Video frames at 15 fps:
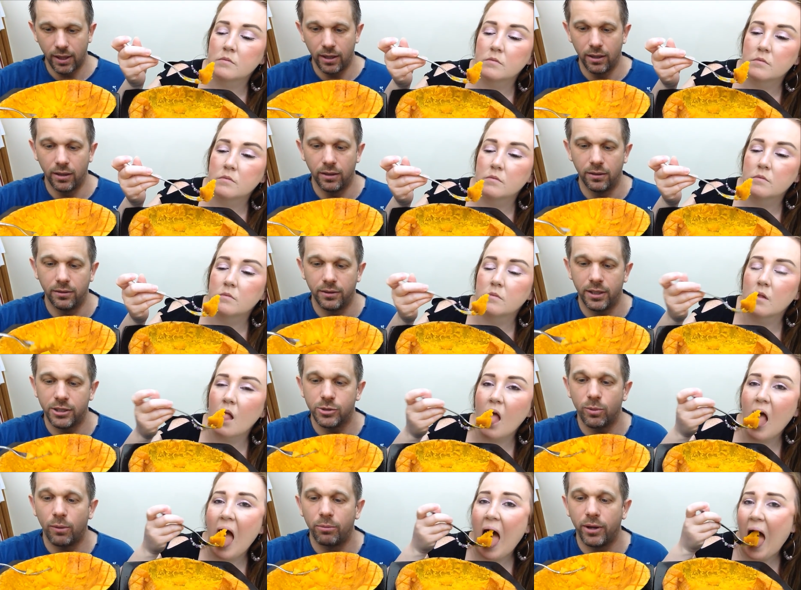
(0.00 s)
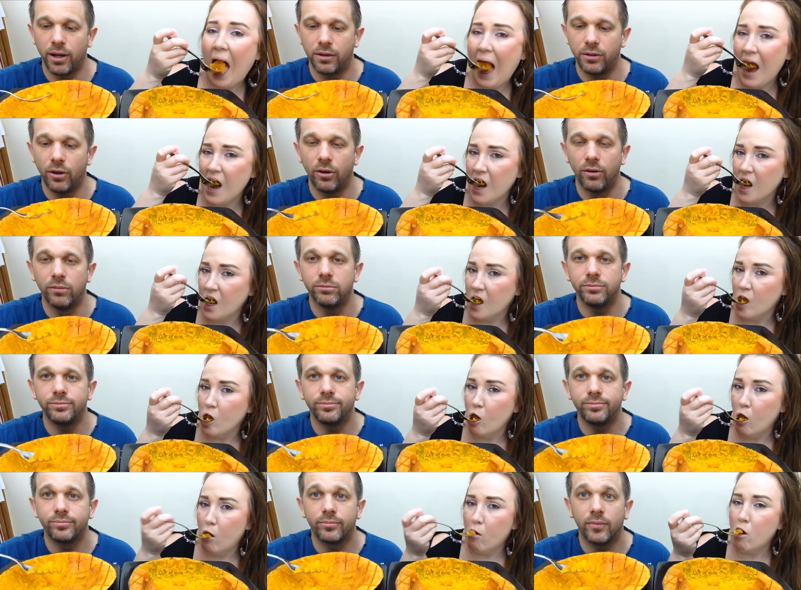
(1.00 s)
Speaker 1: And that's what we got done.
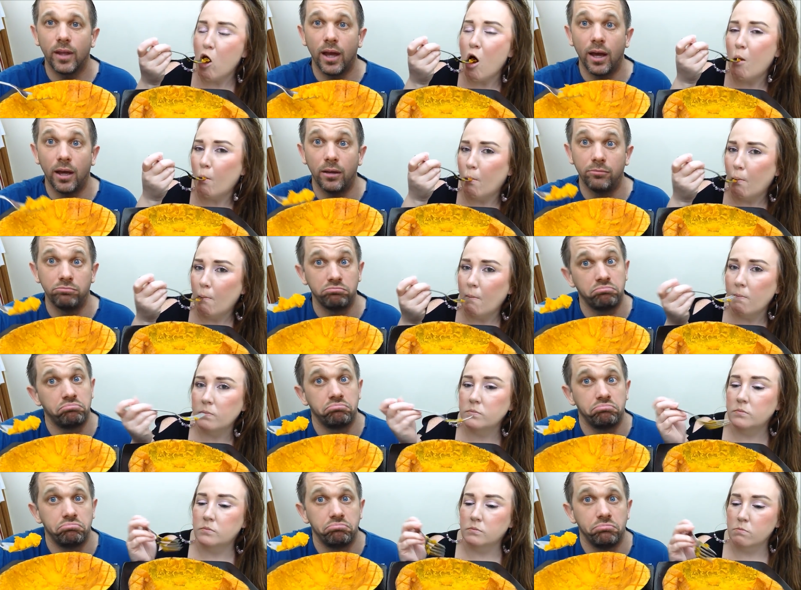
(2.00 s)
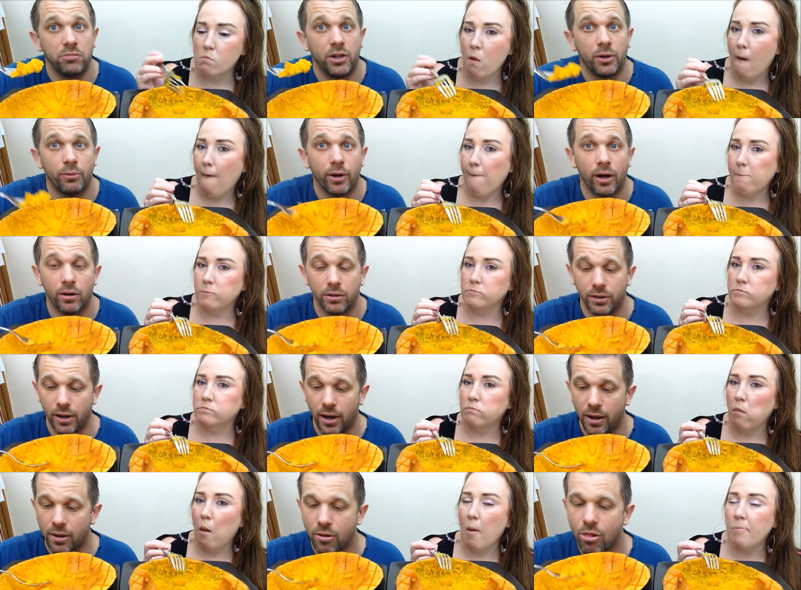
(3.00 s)
And here we are
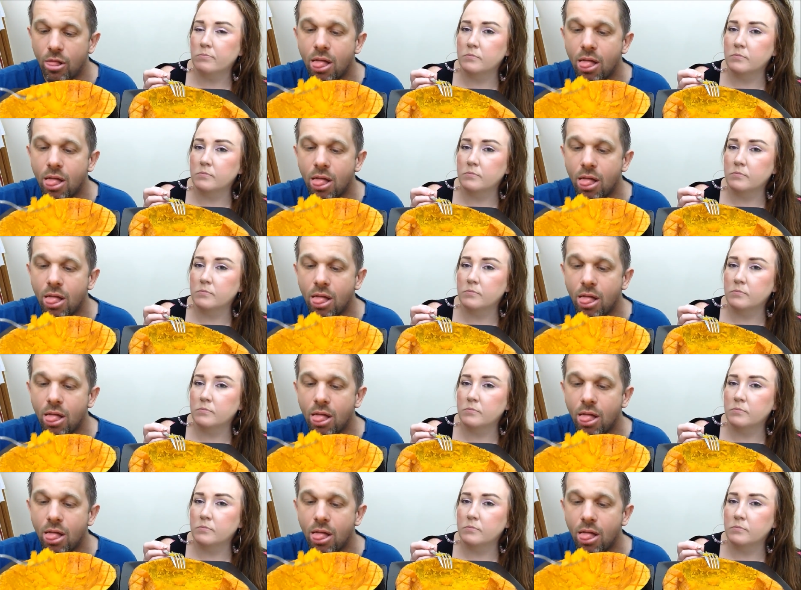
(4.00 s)
today.